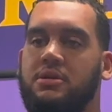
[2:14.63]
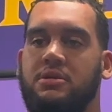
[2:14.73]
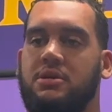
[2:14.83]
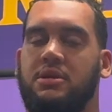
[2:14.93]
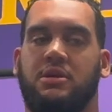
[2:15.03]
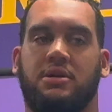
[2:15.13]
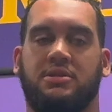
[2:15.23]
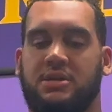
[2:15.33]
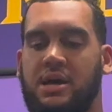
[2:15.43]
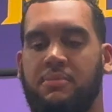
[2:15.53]
a
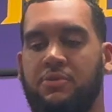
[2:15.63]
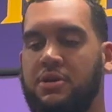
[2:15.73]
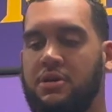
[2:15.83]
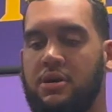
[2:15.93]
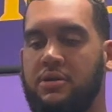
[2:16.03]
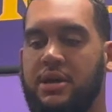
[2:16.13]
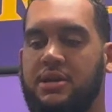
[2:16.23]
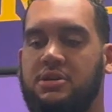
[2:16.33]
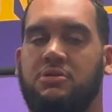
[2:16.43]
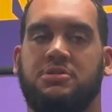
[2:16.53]
time where, oh, yeah,
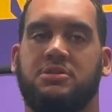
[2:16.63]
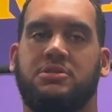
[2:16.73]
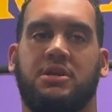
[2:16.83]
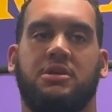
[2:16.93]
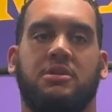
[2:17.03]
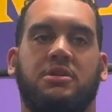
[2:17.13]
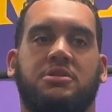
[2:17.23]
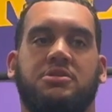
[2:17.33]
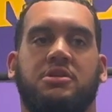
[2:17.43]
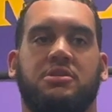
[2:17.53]
coach is taking it
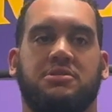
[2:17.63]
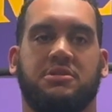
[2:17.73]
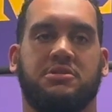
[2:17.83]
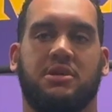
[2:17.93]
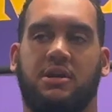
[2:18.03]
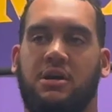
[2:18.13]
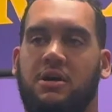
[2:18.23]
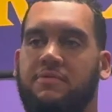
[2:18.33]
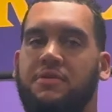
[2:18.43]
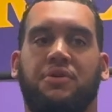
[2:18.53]
easy on us. Let's slack
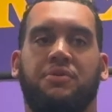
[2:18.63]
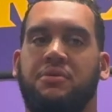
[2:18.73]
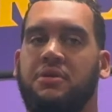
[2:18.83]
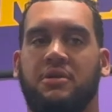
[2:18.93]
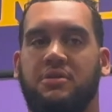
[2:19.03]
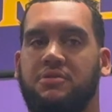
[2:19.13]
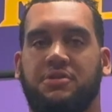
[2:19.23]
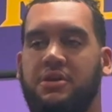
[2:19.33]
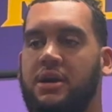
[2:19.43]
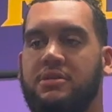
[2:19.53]
off. No, when
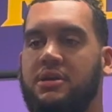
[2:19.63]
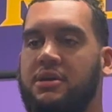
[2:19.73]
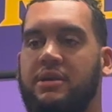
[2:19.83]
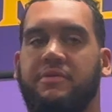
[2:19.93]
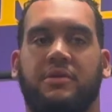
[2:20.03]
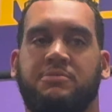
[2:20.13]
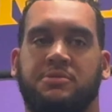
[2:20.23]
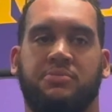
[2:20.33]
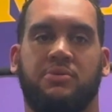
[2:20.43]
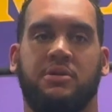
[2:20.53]
you're out there, every rep's
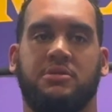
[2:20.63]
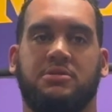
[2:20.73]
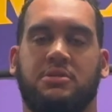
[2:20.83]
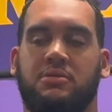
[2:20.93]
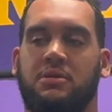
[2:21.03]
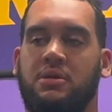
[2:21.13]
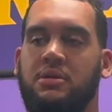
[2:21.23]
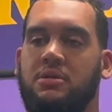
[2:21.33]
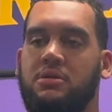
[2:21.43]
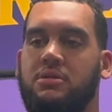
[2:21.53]
important. So,
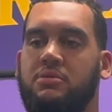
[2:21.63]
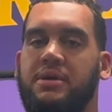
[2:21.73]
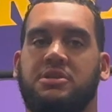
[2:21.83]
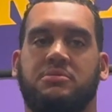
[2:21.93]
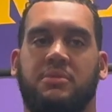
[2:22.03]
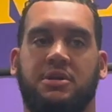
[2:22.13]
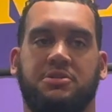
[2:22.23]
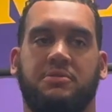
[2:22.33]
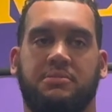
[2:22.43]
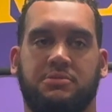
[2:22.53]
you know, maximize
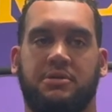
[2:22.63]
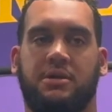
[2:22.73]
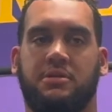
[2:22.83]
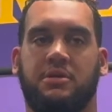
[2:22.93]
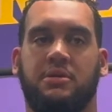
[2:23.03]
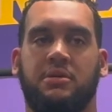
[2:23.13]
your reps when you're out there.